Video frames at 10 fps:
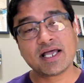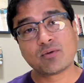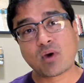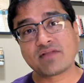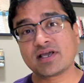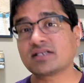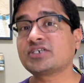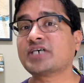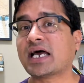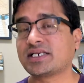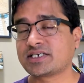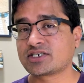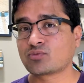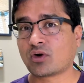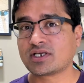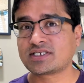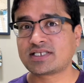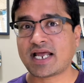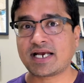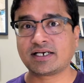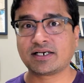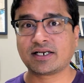One of the other challenges was that